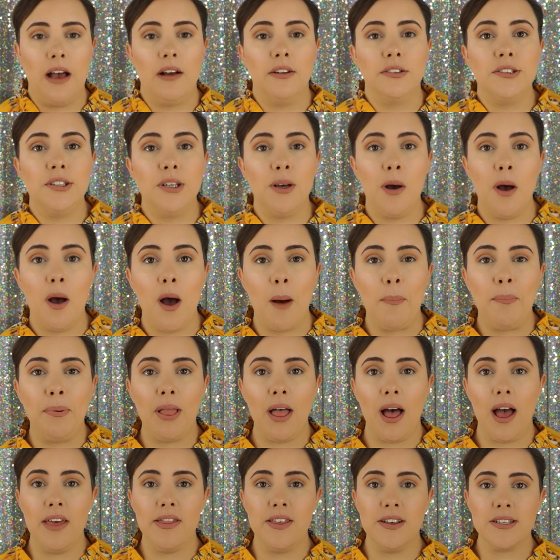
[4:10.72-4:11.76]
Now, to
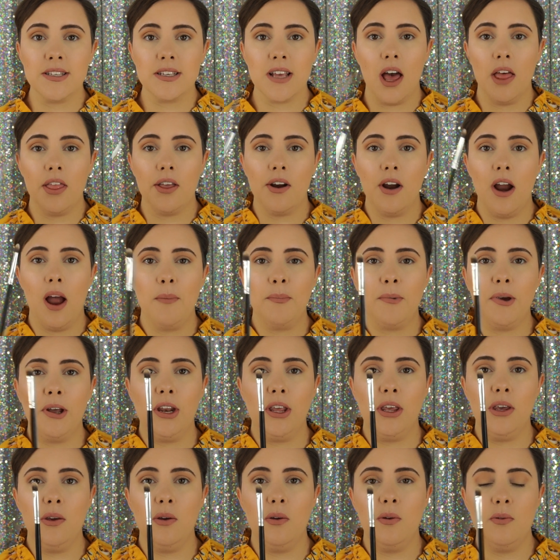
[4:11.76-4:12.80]
apply this color, I'm gonna
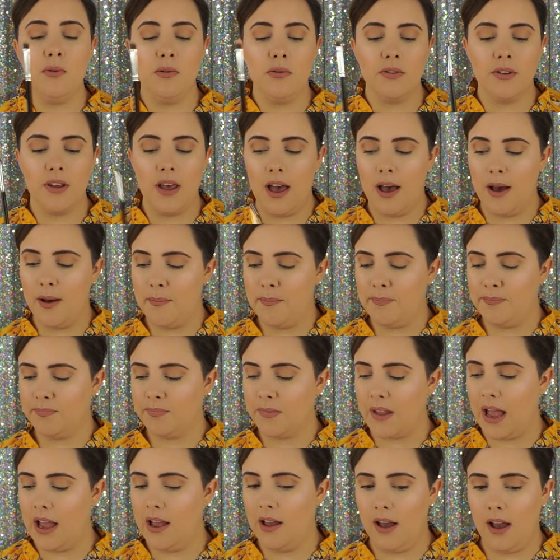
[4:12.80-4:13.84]
use,
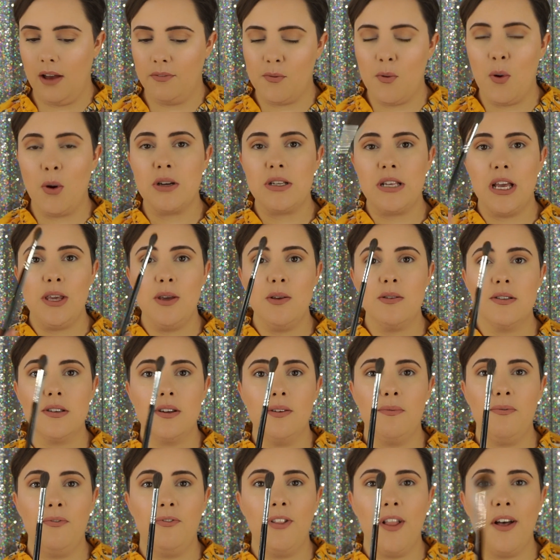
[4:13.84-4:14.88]
of course, I used
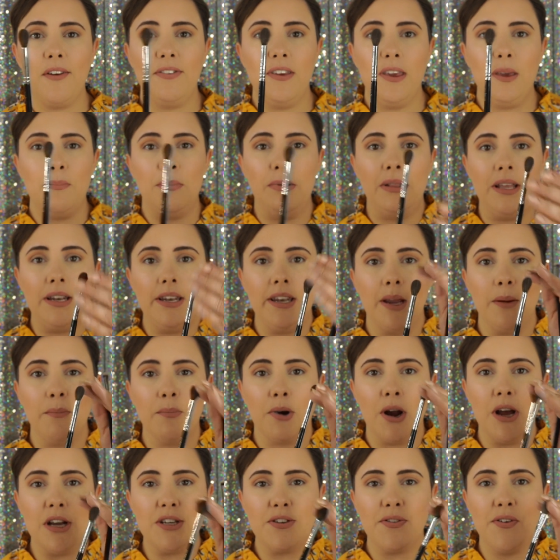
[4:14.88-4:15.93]
a fluffy blending
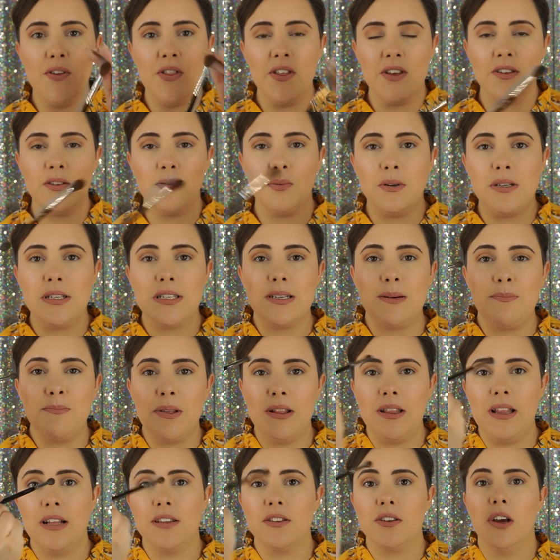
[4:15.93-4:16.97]
brush for this one,
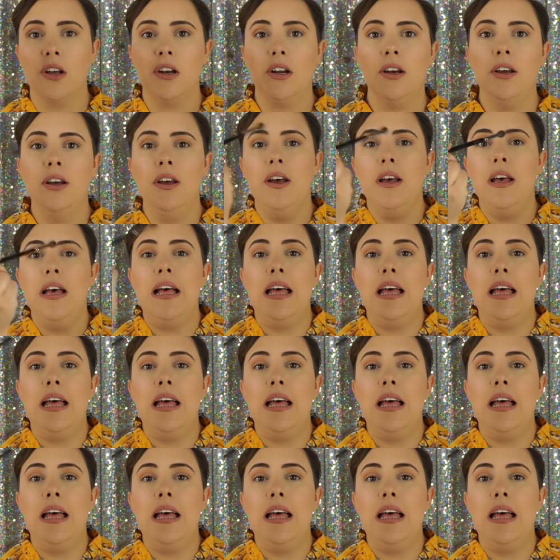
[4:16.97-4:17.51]
something that's gonna